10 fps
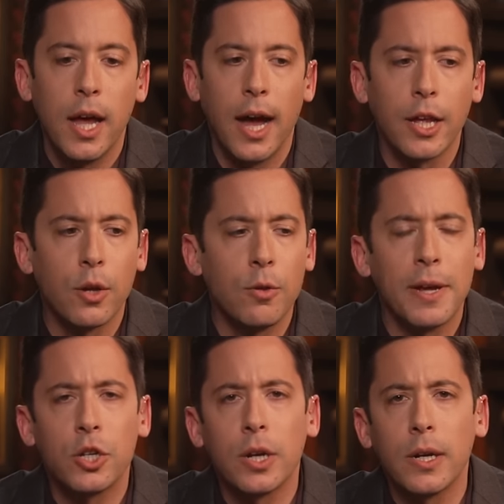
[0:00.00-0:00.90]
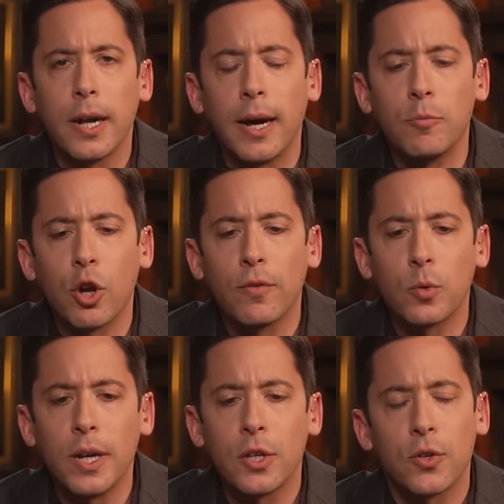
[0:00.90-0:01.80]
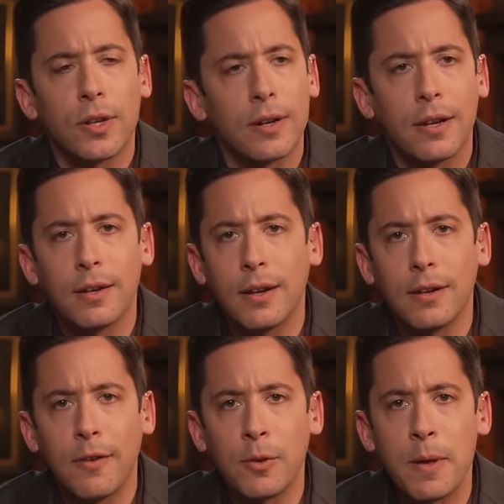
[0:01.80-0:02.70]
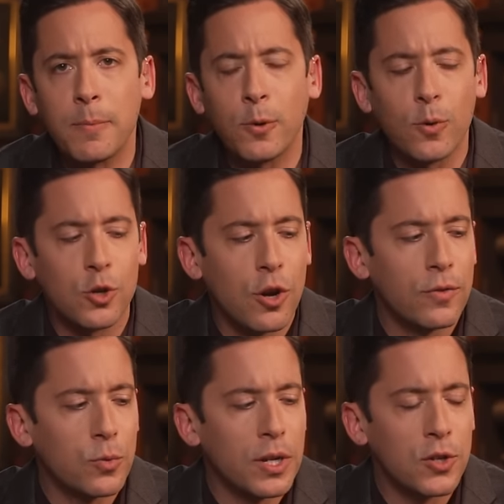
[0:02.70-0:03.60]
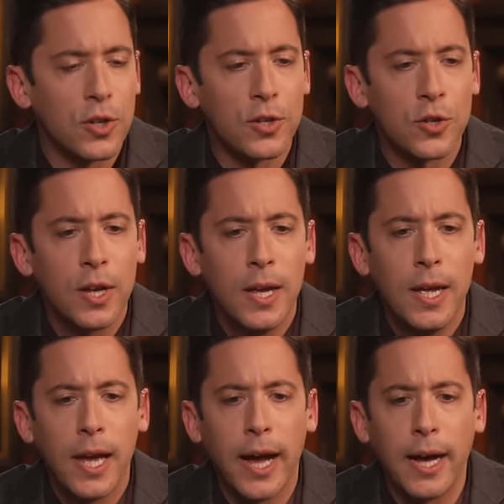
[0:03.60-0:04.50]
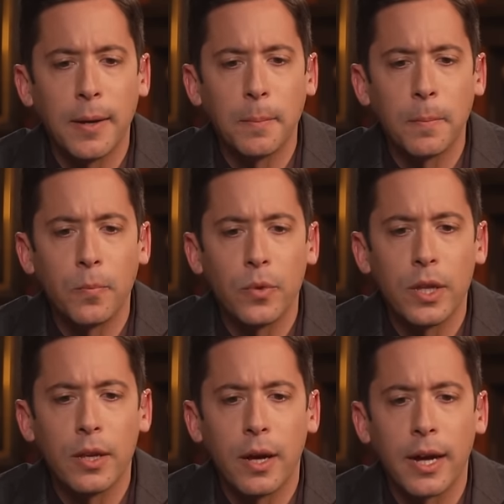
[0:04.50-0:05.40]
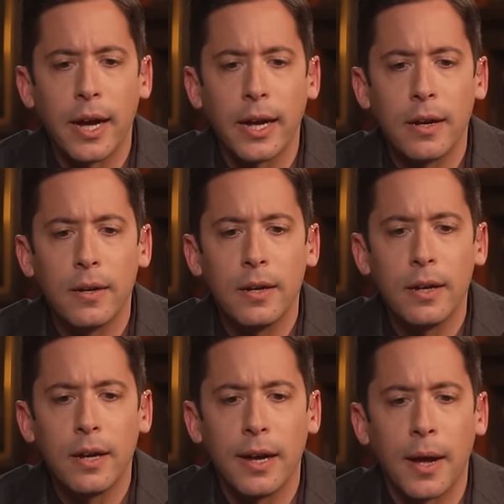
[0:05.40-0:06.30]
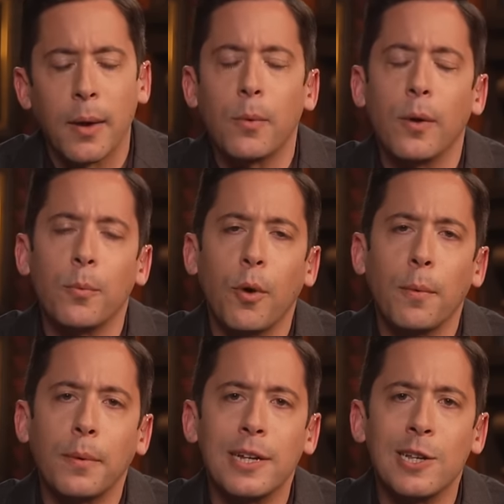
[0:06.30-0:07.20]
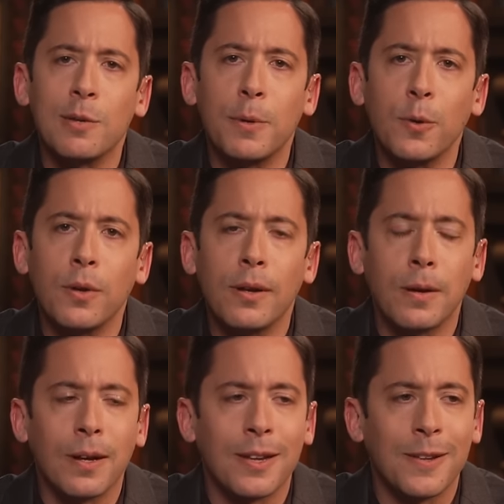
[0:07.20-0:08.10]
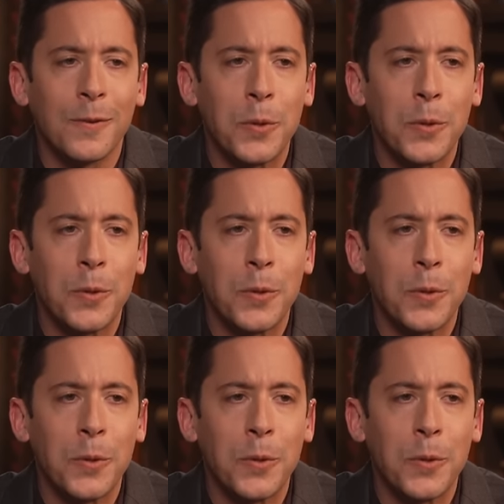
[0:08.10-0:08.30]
Uh, you mentioned um, Jehovah's Witness. They're lo lovely people who are Jehovah's Witnesses. Um, I, I, I, would probably dispute uh,